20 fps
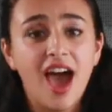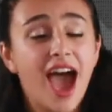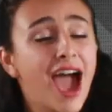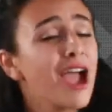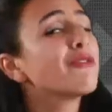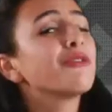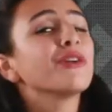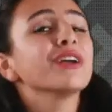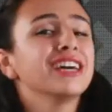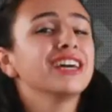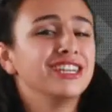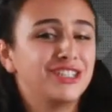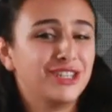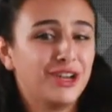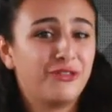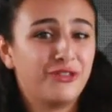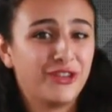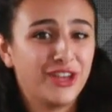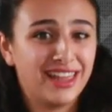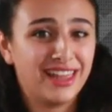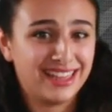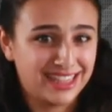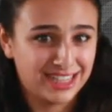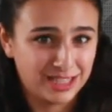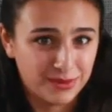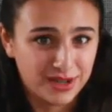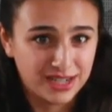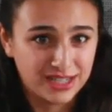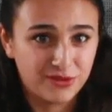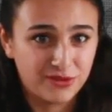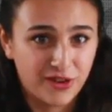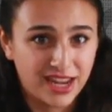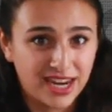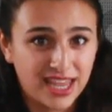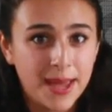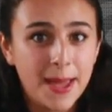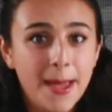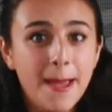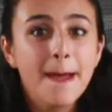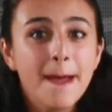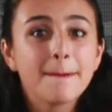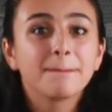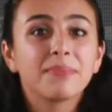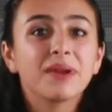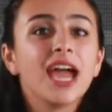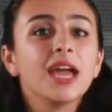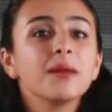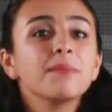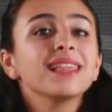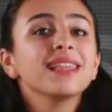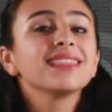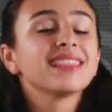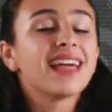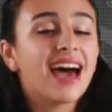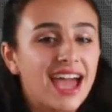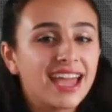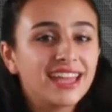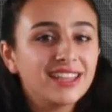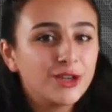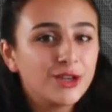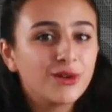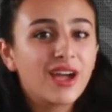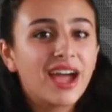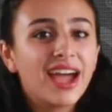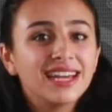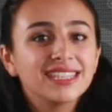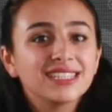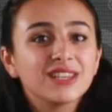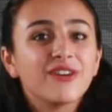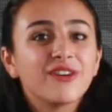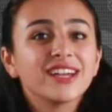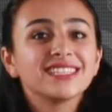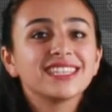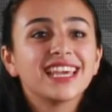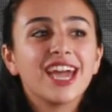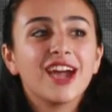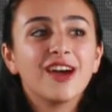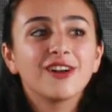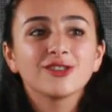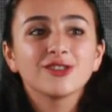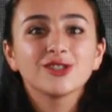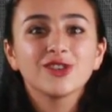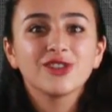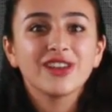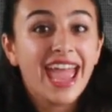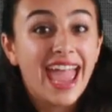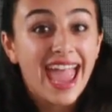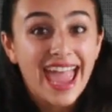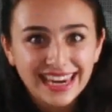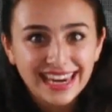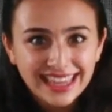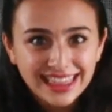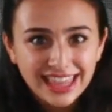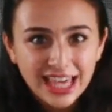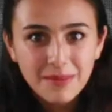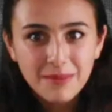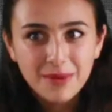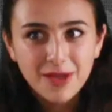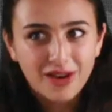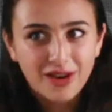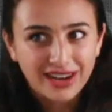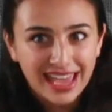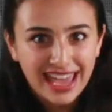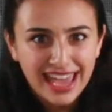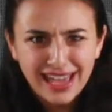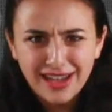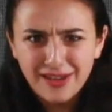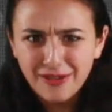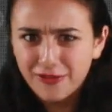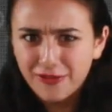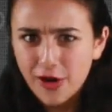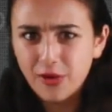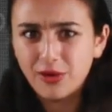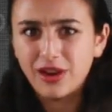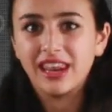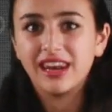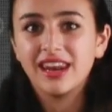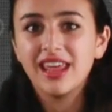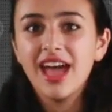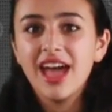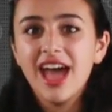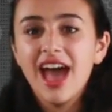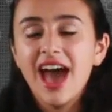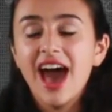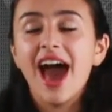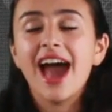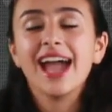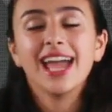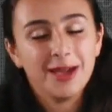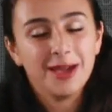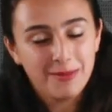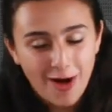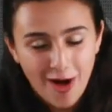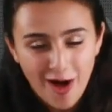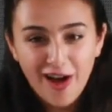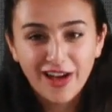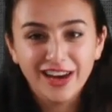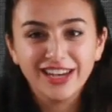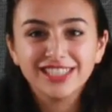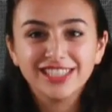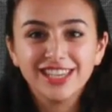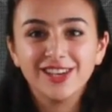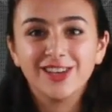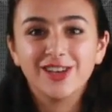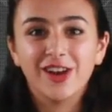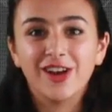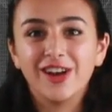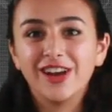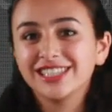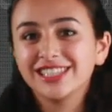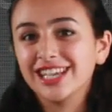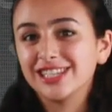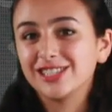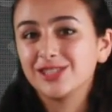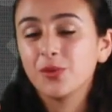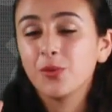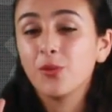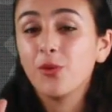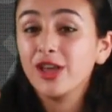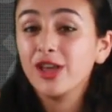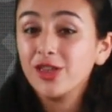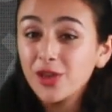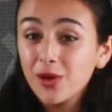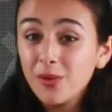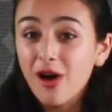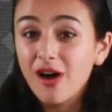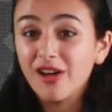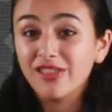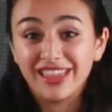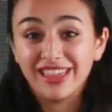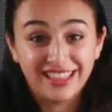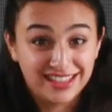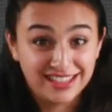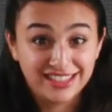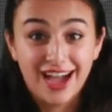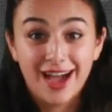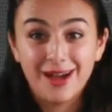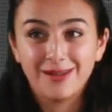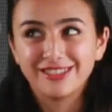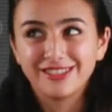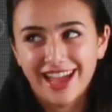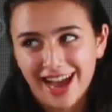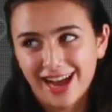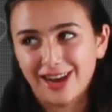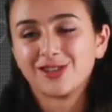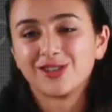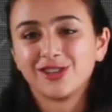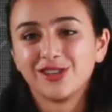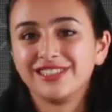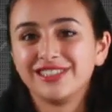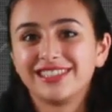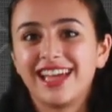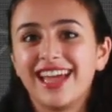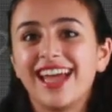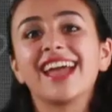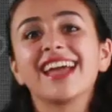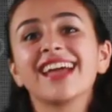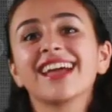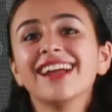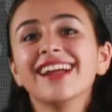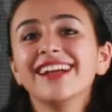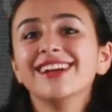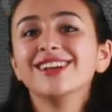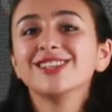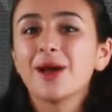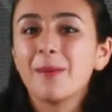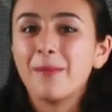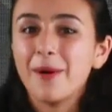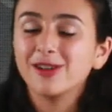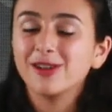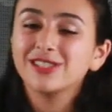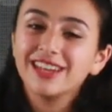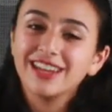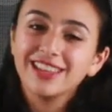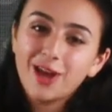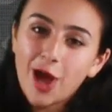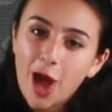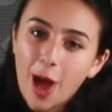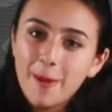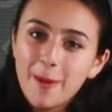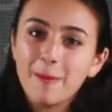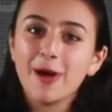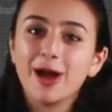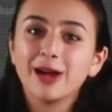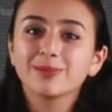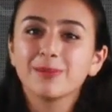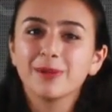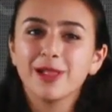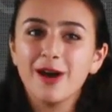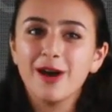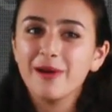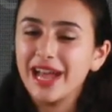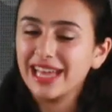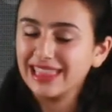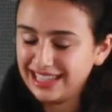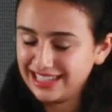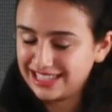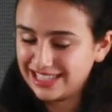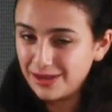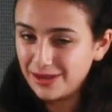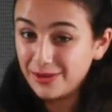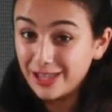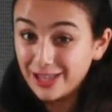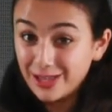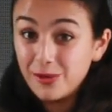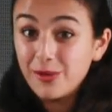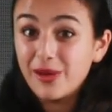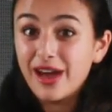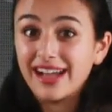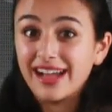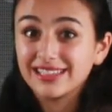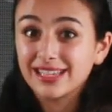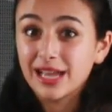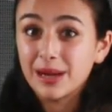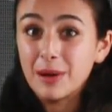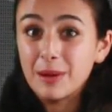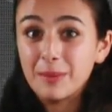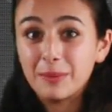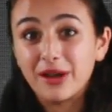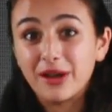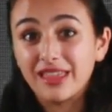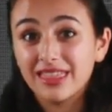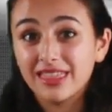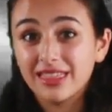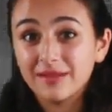I really do feel like this one is funny, but I'd be lying to you guys if I said I understood anything beyond hink phonin'. I am honestly curious as to what you all think this guy was actually saying. So post it in the comment box below and let's see what you guys come up with.